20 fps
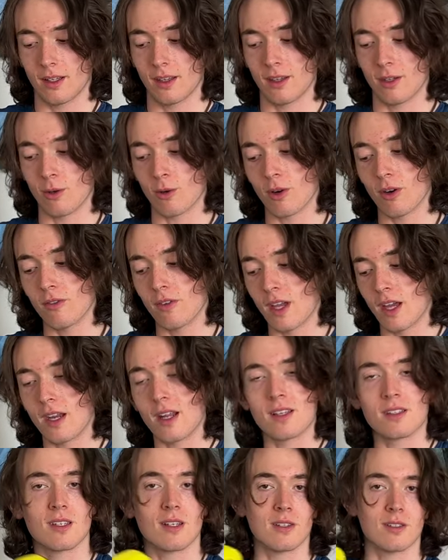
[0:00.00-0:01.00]
the Norvan
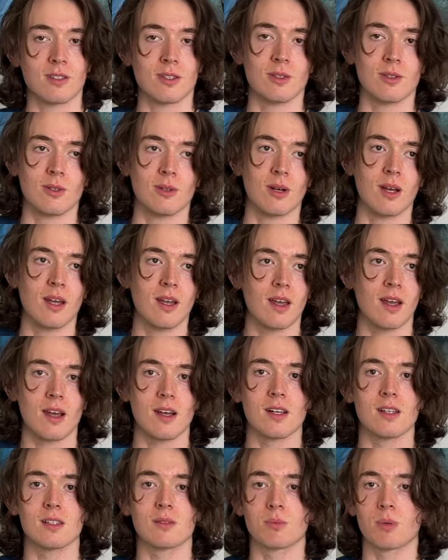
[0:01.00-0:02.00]
SL2
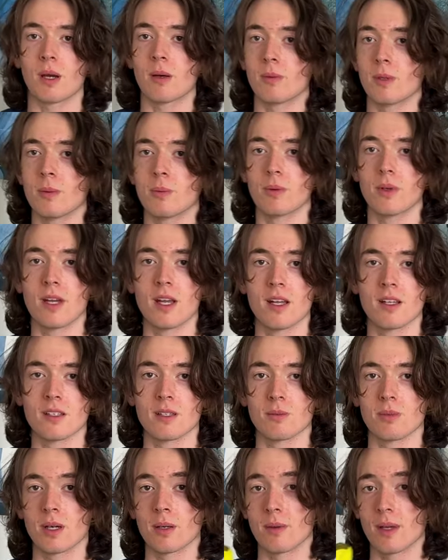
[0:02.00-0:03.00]
has probably a place
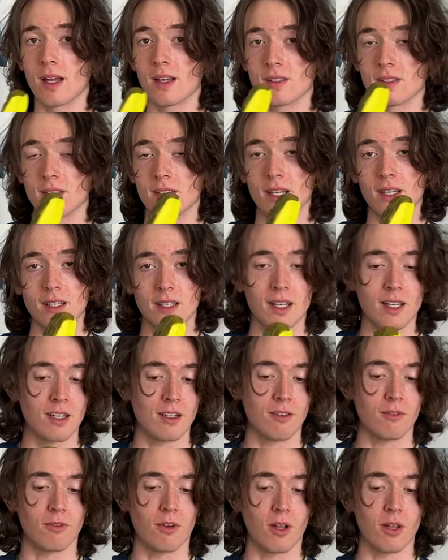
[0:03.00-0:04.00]
and probably has a
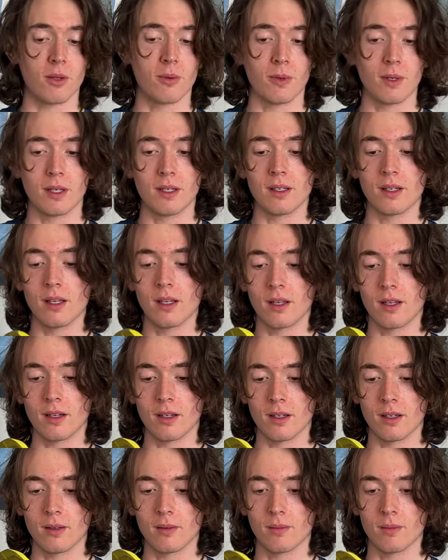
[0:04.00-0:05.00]
dedicated following,
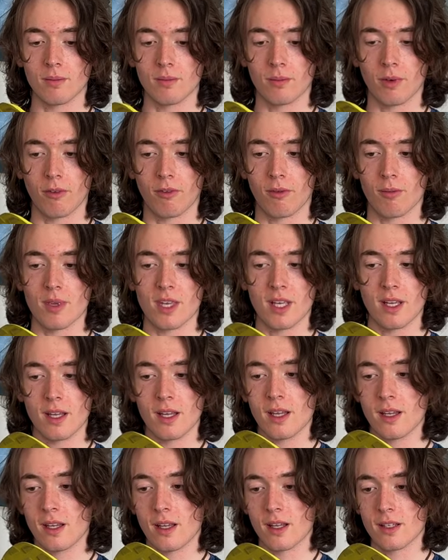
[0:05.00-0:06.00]
um, but for me,
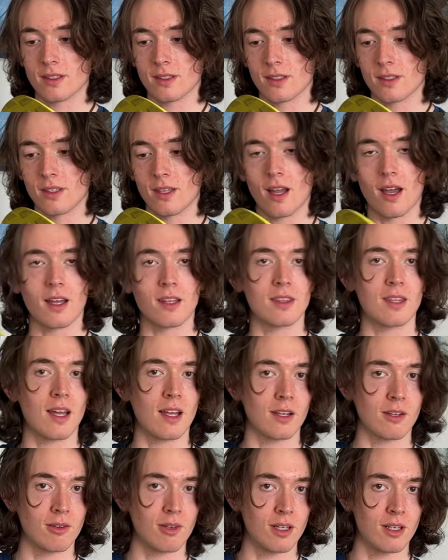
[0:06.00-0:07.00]
it's not
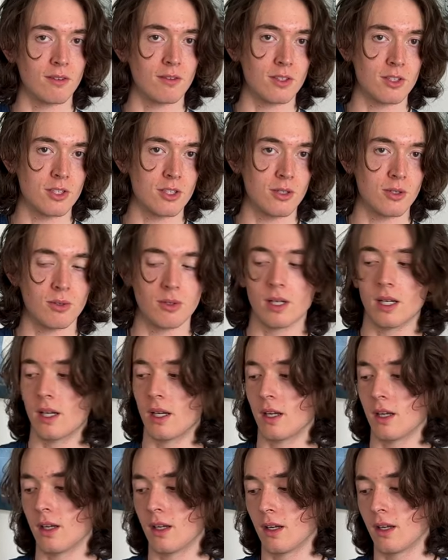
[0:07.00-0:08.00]
that great of a shoe.
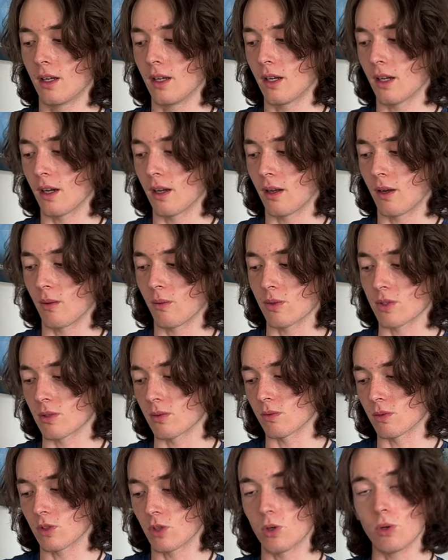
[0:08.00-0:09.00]
Uh, I
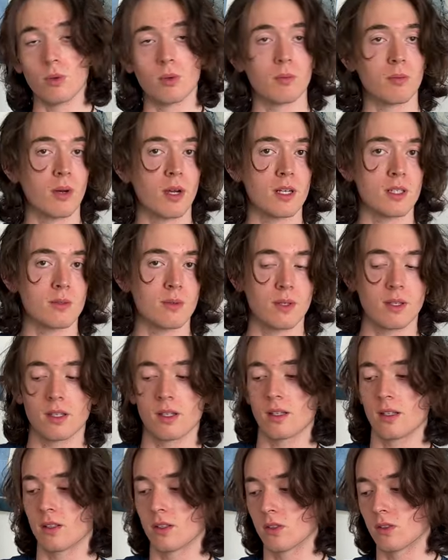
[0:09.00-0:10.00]
wasn't too impressed with
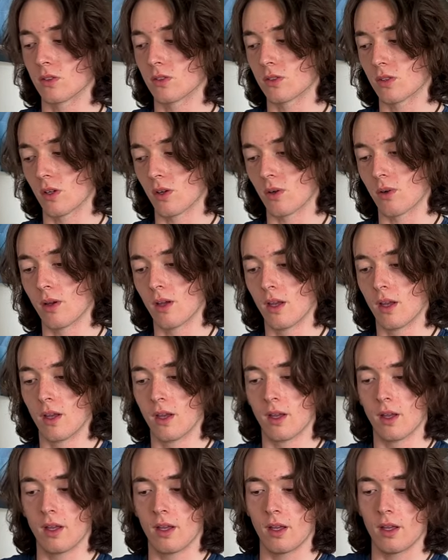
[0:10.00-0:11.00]
it. So,
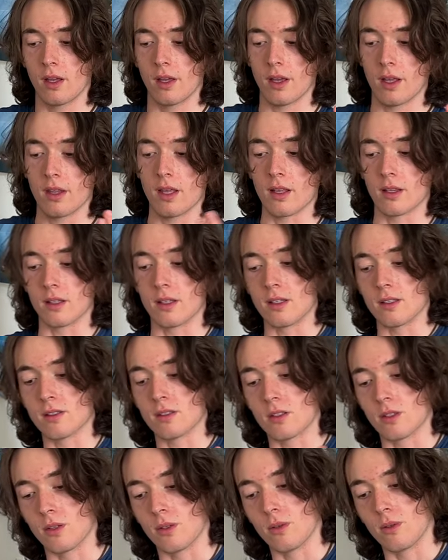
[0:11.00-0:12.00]
and that leads
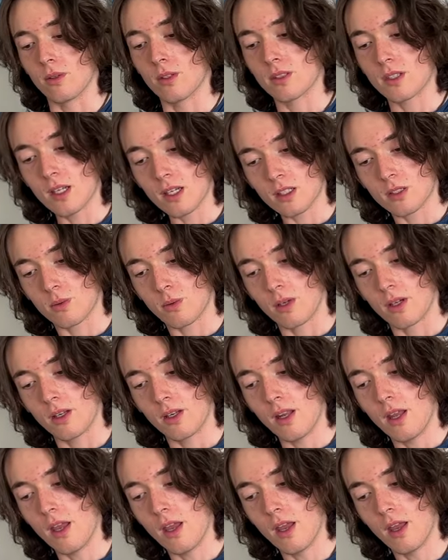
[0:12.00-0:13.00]
to this next
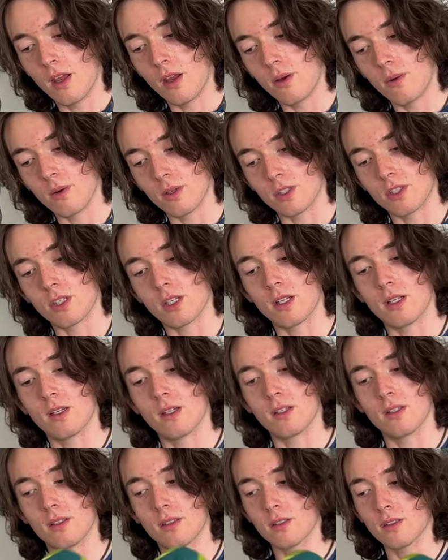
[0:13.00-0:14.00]
one, which
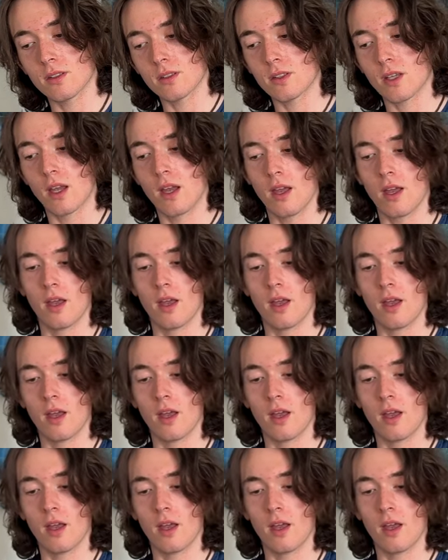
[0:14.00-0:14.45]
is